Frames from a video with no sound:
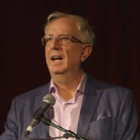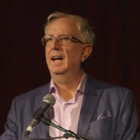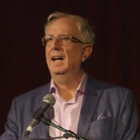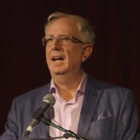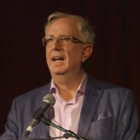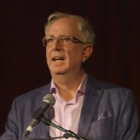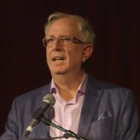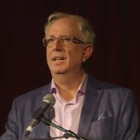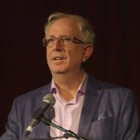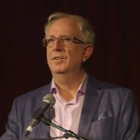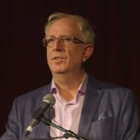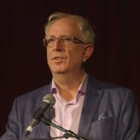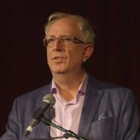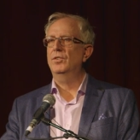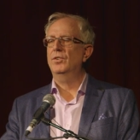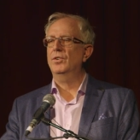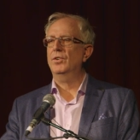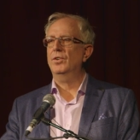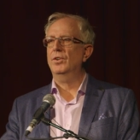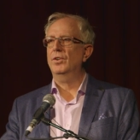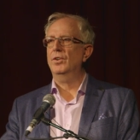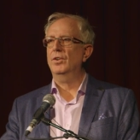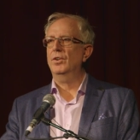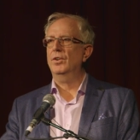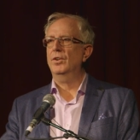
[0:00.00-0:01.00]
And
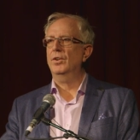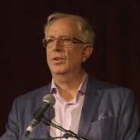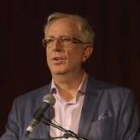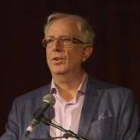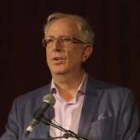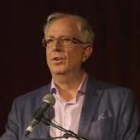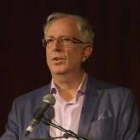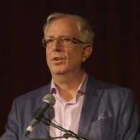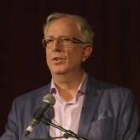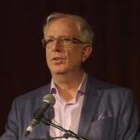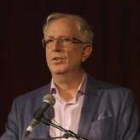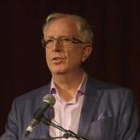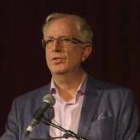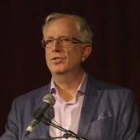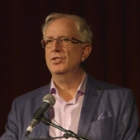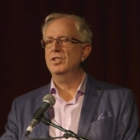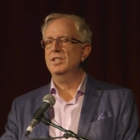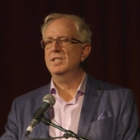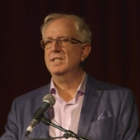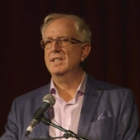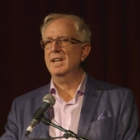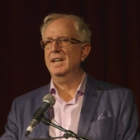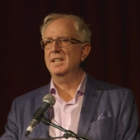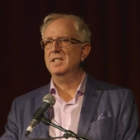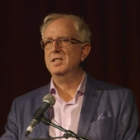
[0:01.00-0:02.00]

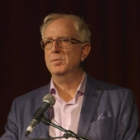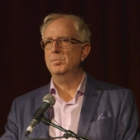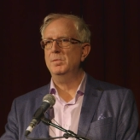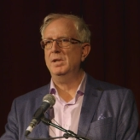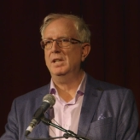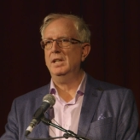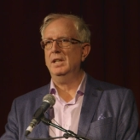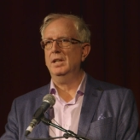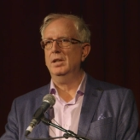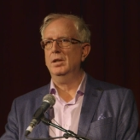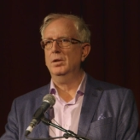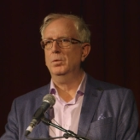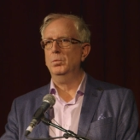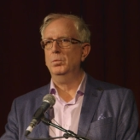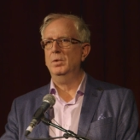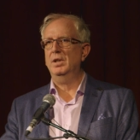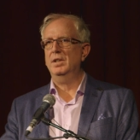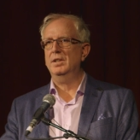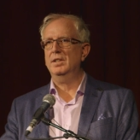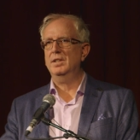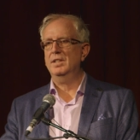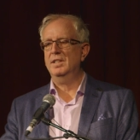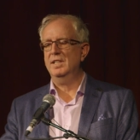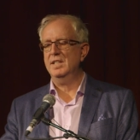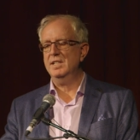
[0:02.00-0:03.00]
she said to me,
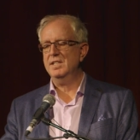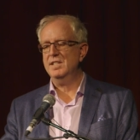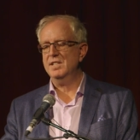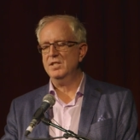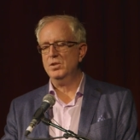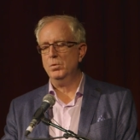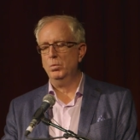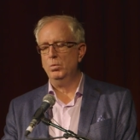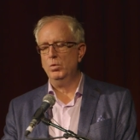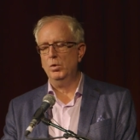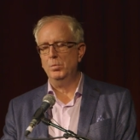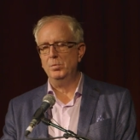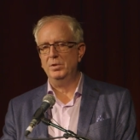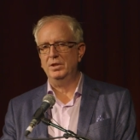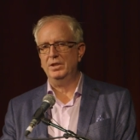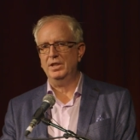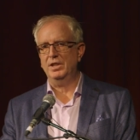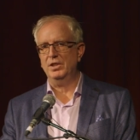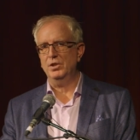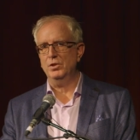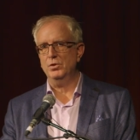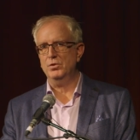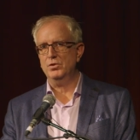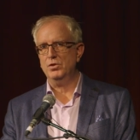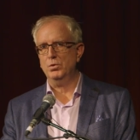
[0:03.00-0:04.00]
Well, this is a woman
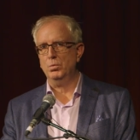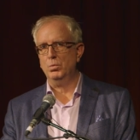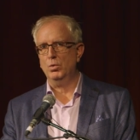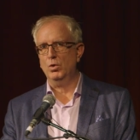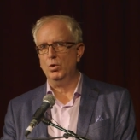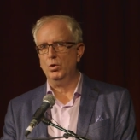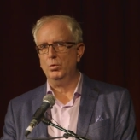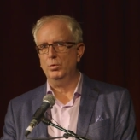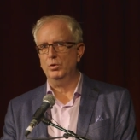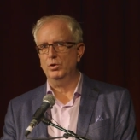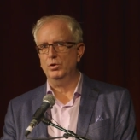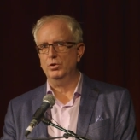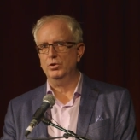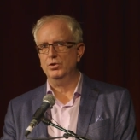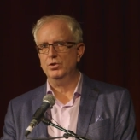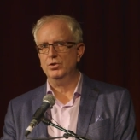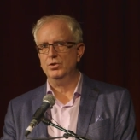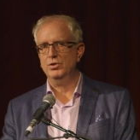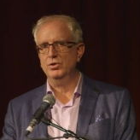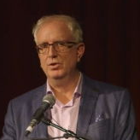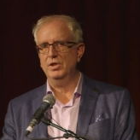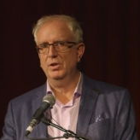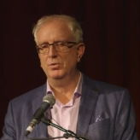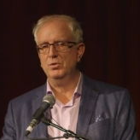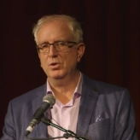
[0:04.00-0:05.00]
that used to work with
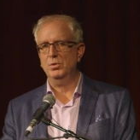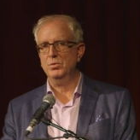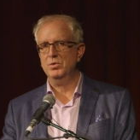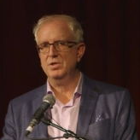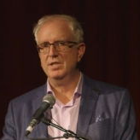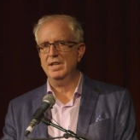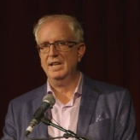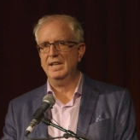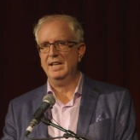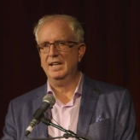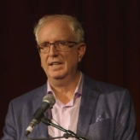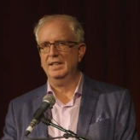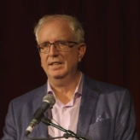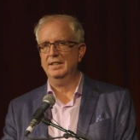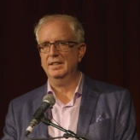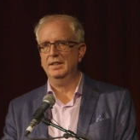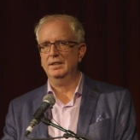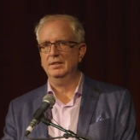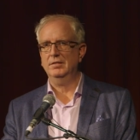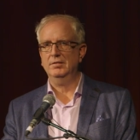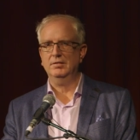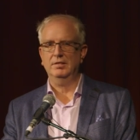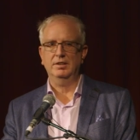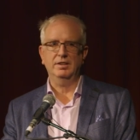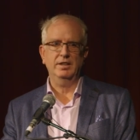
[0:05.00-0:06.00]
us. Now, don't say
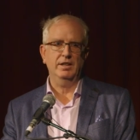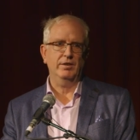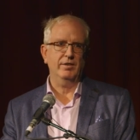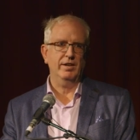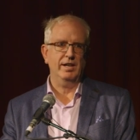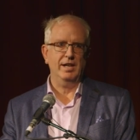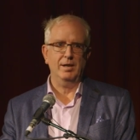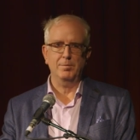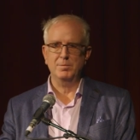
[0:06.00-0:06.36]
anything. And here I